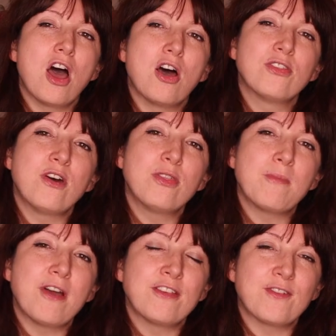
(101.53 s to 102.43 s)
Although the
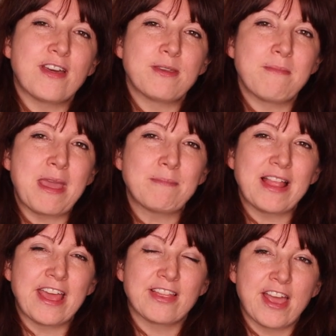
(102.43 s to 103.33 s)
boy's father may
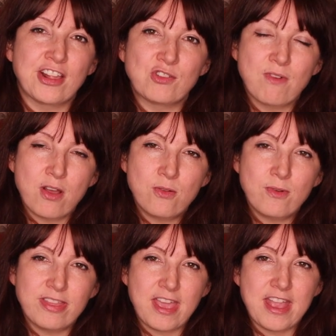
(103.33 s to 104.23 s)
play a large role
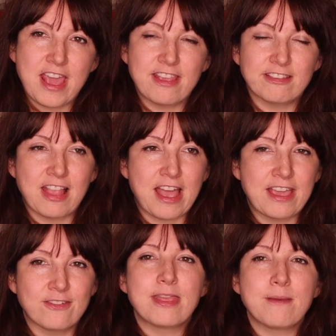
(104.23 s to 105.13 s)
within his life,